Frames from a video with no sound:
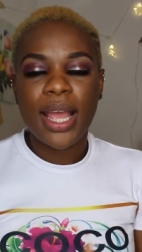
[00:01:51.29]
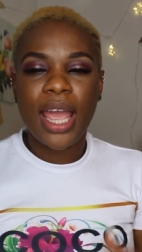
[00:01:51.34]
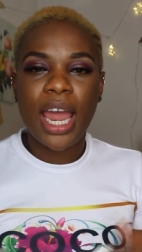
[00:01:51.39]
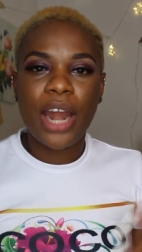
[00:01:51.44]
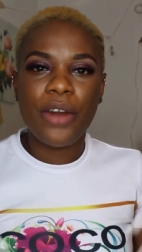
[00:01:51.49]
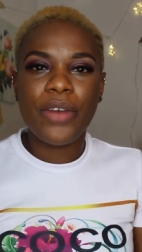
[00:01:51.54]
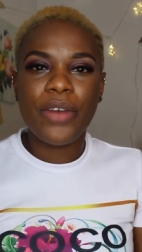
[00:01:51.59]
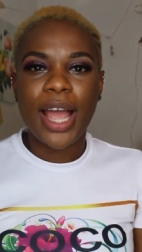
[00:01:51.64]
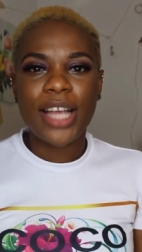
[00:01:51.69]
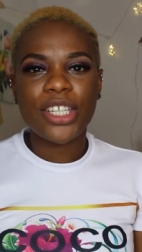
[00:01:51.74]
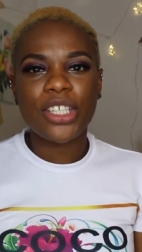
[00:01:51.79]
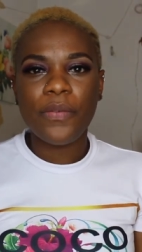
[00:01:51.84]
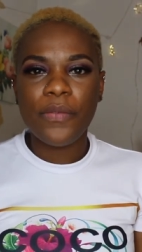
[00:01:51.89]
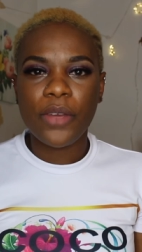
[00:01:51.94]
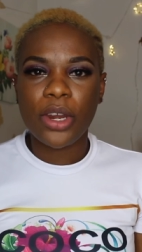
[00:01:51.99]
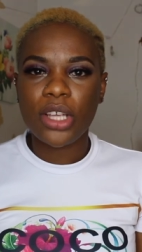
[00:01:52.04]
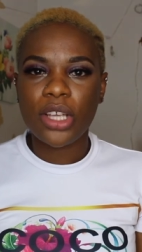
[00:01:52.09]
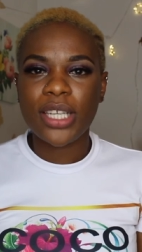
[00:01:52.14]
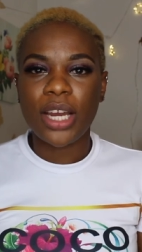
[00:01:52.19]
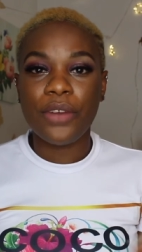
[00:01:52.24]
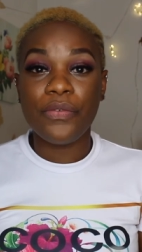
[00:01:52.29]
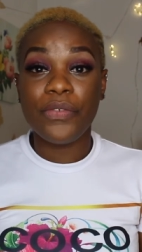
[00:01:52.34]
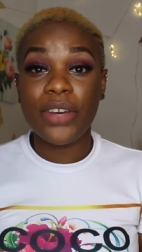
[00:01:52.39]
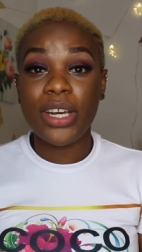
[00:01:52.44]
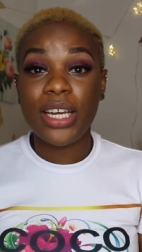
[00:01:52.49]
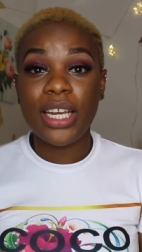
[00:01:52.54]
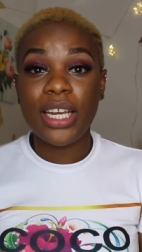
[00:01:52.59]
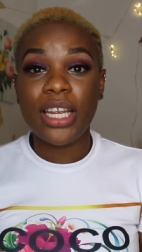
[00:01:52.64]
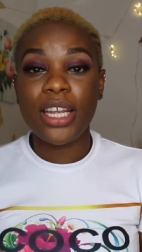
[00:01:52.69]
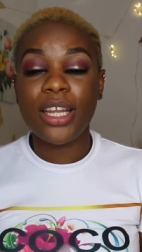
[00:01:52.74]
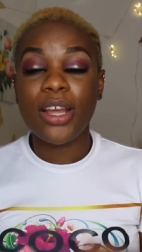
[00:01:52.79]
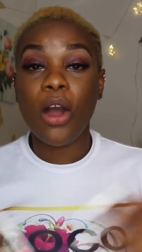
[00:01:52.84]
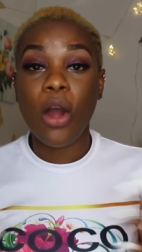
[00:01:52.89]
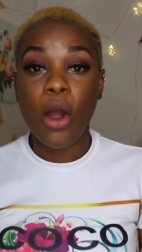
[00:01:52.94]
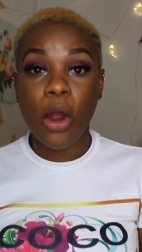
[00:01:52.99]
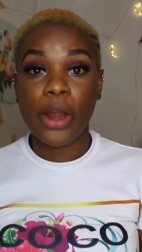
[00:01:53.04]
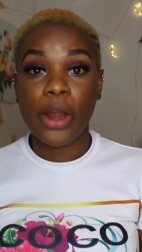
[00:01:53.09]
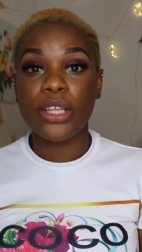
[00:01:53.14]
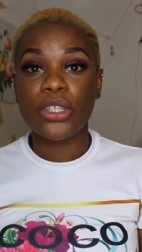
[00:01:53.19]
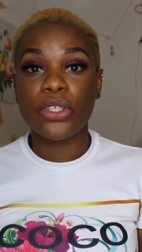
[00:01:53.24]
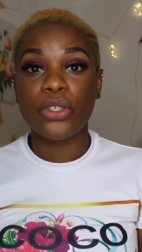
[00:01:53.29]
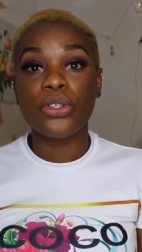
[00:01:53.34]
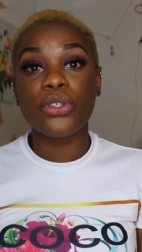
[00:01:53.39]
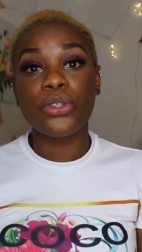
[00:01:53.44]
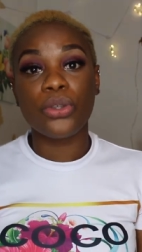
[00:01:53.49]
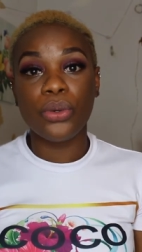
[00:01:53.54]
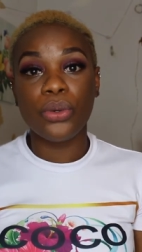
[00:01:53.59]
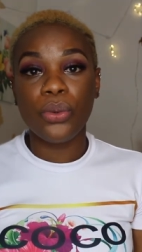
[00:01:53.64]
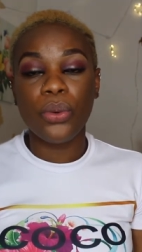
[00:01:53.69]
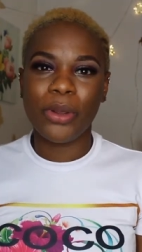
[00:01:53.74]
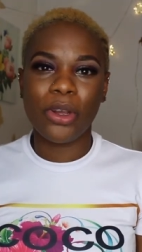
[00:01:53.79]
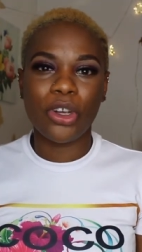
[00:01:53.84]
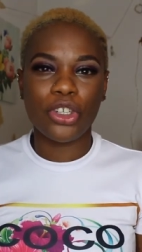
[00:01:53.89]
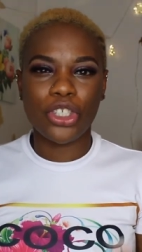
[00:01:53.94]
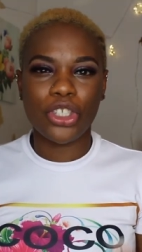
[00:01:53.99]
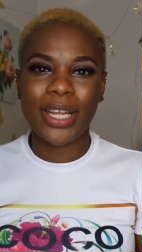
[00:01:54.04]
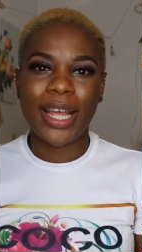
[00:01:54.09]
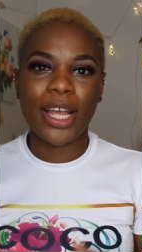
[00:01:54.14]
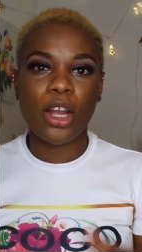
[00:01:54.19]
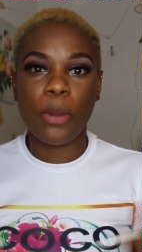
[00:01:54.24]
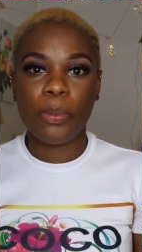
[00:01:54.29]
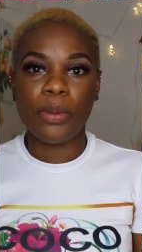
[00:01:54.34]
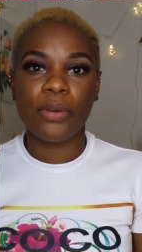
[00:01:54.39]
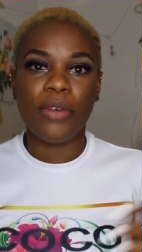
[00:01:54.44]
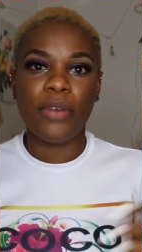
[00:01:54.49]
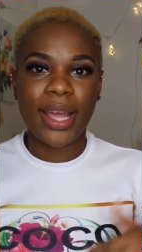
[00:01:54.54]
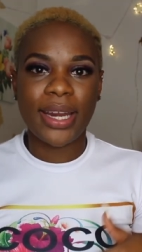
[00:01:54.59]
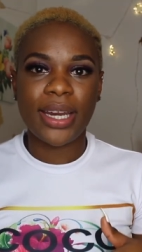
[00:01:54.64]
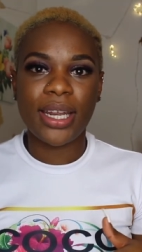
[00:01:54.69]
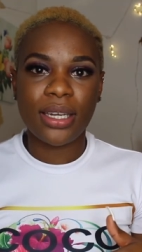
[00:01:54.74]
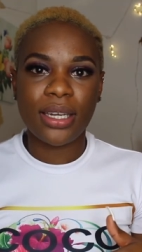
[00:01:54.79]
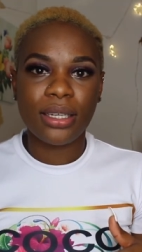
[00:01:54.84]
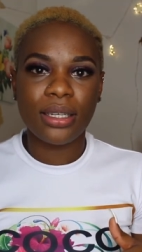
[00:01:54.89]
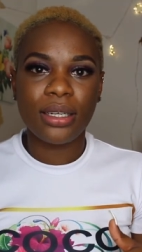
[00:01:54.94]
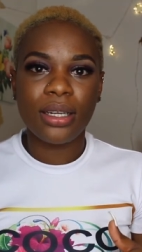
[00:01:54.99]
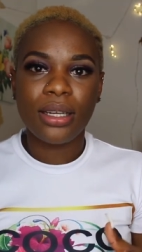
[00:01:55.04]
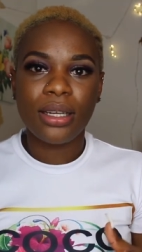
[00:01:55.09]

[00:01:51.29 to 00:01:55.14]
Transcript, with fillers: and reaction videos are really hard to do because you get copyrighted